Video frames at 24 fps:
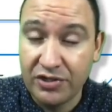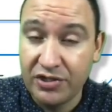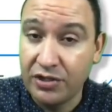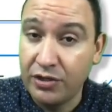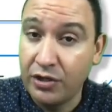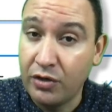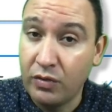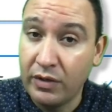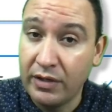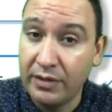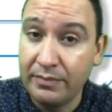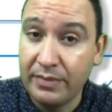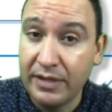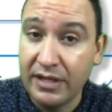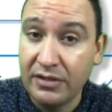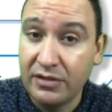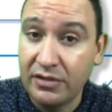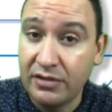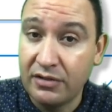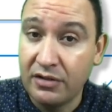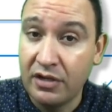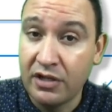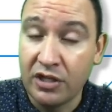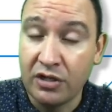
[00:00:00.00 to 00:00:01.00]
You don't want
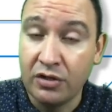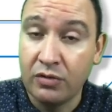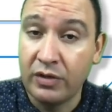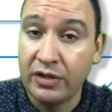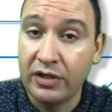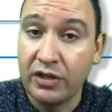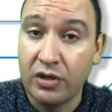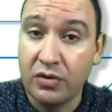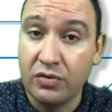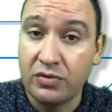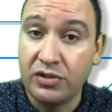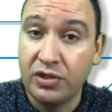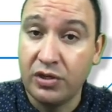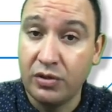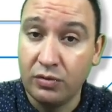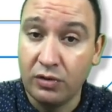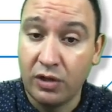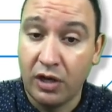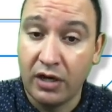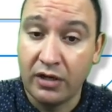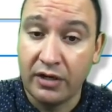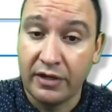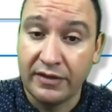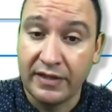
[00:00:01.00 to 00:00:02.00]
to go too
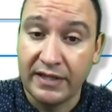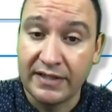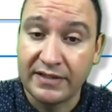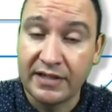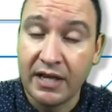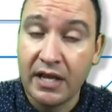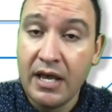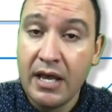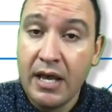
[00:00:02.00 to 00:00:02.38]
long on this,